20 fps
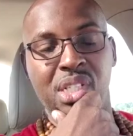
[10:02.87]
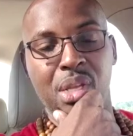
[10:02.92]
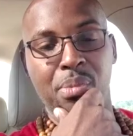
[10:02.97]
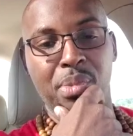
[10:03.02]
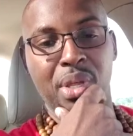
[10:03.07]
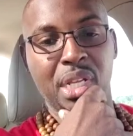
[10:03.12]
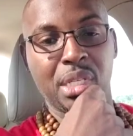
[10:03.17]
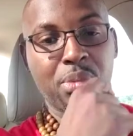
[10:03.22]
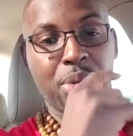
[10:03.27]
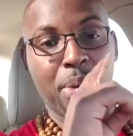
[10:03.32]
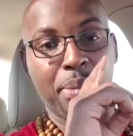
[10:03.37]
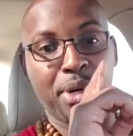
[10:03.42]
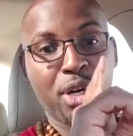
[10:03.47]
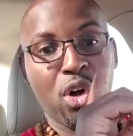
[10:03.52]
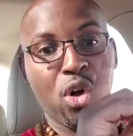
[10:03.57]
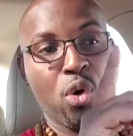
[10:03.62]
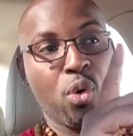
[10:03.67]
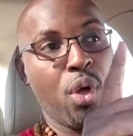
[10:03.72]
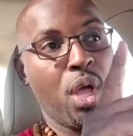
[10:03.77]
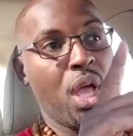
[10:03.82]
minutes, but I'm
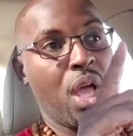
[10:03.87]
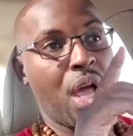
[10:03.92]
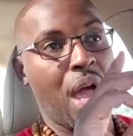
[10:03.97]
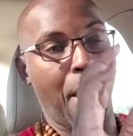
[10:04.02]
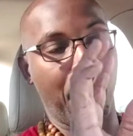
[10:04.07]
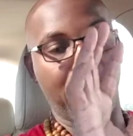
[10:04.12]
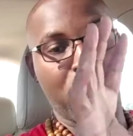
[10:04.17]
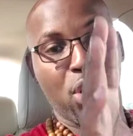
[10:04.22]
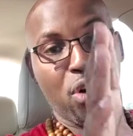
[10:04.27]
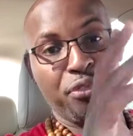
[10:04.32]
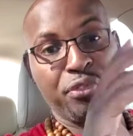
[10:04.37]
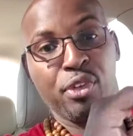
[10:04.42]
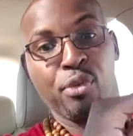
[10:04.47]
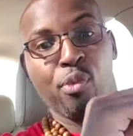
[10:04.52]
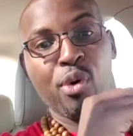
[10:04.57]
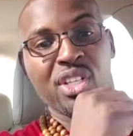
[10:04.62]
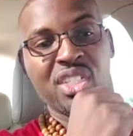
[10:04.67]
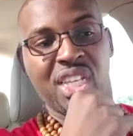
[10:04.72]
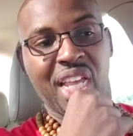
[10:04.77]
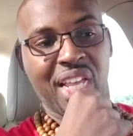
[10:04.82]
gonna go a few
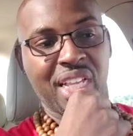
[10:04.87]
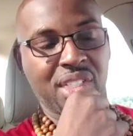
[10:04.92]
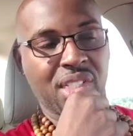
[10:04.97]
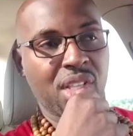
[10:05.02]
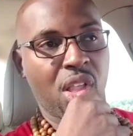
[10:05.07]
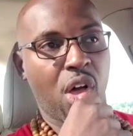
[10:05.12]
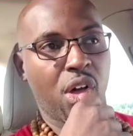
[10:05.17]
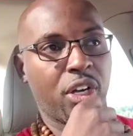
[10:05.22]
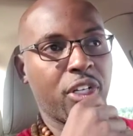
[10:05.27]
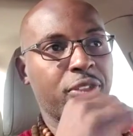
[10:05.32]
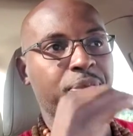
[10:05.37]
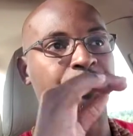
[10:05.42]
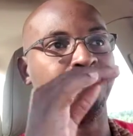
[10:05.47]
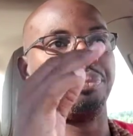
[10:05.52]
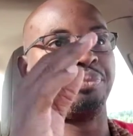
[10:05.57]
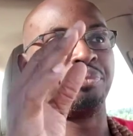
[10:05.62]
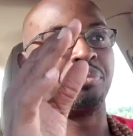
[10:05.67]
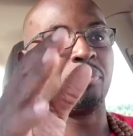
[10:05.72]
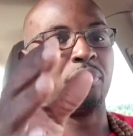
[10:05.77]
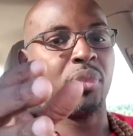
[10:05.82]
more seconds longer.
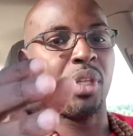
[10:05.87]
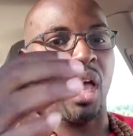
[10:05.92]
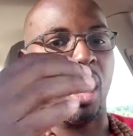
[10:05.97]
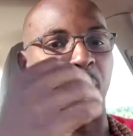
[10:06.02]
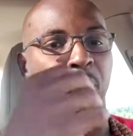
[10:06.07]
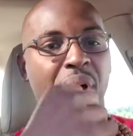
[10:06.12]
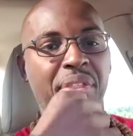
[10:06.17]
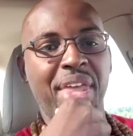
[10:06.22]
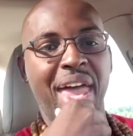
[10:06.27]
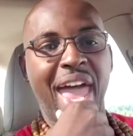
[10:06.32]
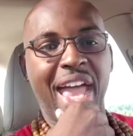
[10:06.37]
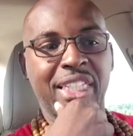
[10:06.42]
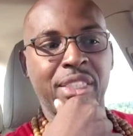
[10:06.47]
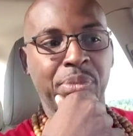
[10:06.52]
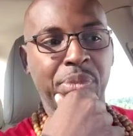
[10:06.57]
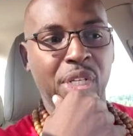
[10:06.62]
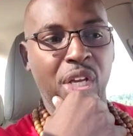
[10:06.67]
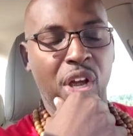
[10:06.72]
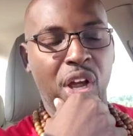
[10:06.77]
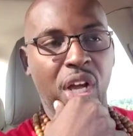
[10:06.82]
A brother asked
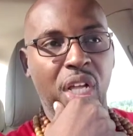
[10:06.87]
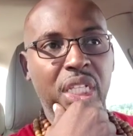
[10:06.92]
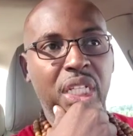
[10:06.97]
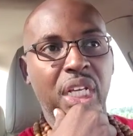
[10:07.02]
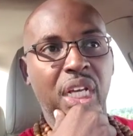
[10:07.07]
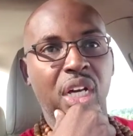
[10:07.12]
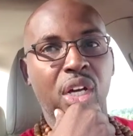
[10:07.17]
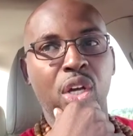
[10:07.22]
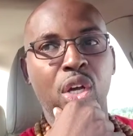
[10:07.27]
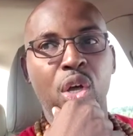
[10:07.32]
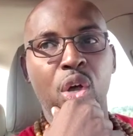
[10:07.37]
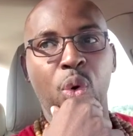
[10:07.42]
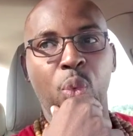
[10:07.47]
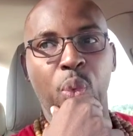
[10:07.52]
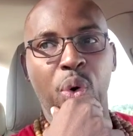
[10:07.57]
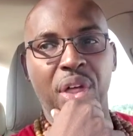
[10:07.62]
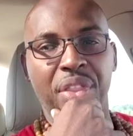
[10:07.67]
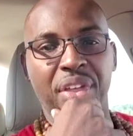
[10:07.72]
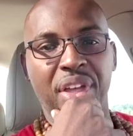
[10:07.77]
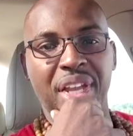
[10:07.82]
me earlier
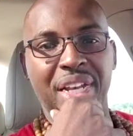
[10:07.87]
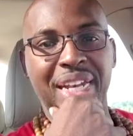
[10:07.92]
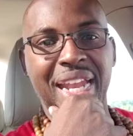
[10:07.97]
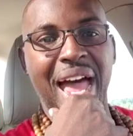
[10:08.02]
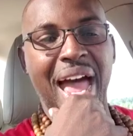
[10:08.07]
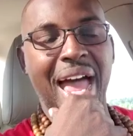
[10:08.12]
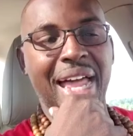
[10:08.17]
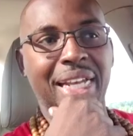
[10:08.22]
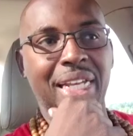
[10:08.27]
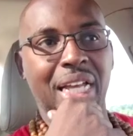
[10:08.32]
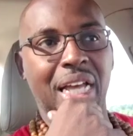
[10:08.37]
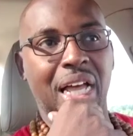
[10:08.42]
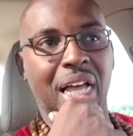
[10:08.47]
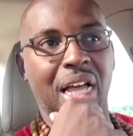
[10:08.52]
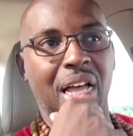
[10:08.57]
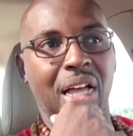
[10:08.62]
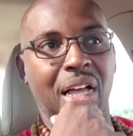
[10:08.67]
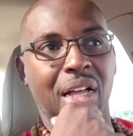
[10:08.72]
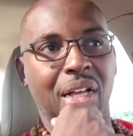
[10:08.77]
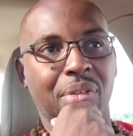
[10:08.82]
whether or not,
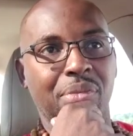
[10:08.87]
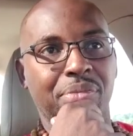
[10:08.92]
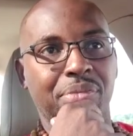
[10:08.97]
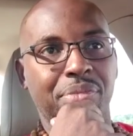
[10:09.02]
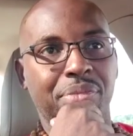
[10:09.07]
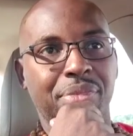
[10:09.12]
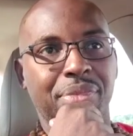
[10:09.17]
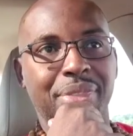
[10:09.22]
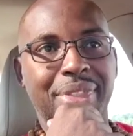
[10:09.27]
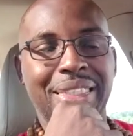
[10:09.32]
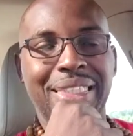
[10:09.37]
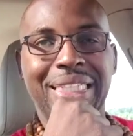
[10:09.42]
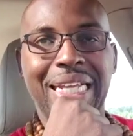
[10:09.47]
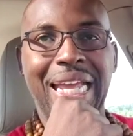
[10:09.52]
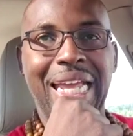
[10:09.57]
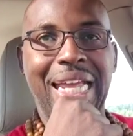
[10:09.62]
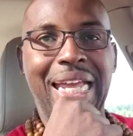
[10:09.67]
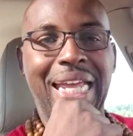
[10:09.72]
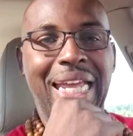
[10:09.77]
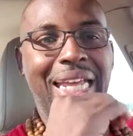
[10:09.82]

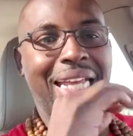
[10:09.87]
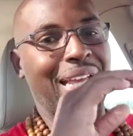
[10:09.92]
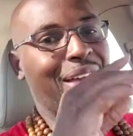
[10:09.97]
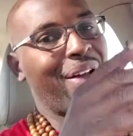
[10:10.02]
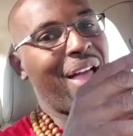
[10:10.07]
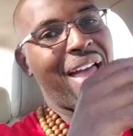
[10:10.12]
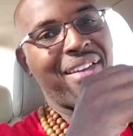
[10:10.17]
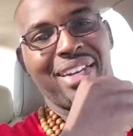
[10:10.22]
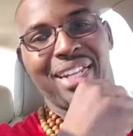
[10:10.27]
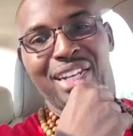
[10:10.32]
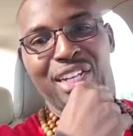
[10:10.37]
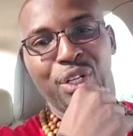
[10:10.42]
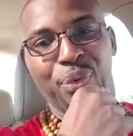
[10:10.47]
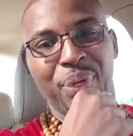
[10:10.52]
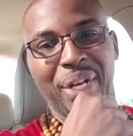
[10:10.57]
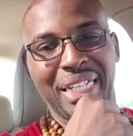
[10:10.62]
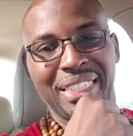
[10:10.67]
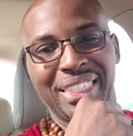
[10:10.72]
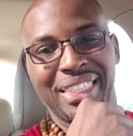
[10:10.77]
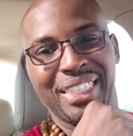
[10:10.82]
dang, it don't have nothing to do
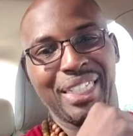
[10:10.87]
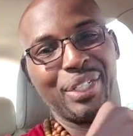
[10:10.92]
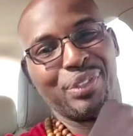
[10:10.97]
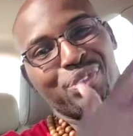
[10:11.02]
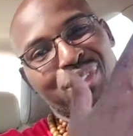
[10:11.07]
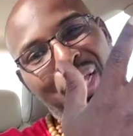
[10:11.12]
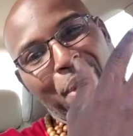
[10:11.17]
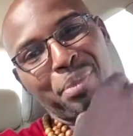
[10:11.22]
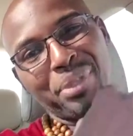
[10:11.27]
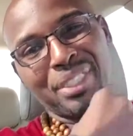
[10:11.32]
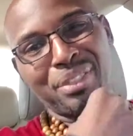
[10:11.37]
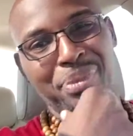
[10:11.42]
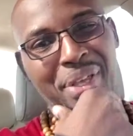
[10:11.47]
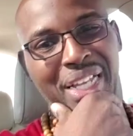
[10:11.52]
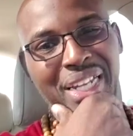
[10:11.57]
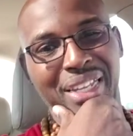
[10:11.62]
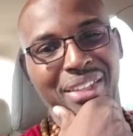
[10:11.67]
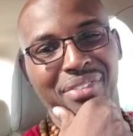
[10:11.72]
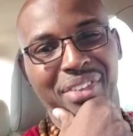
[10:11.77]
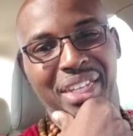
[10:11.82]
with SEO. So I'm gonna just make
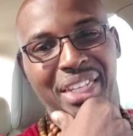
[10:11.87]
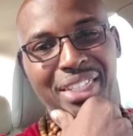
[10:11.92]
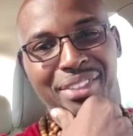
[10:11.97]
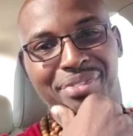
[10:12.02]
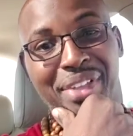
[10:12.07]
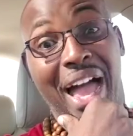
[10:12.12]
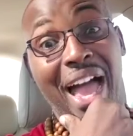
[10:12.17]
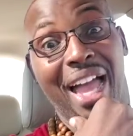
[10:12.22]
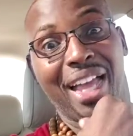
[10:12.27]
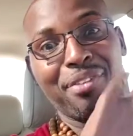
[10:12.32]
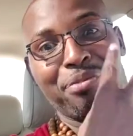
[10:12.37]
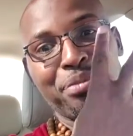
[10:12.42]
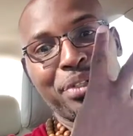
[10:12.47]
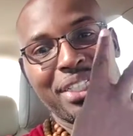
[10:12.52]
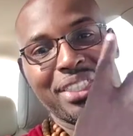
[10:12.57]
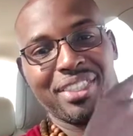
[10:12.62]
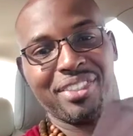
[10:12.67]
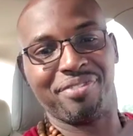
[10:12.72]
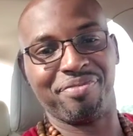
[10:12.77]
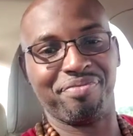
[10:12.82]
another video. All right,
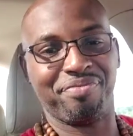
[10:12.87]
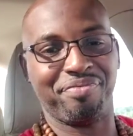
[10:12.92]
peace.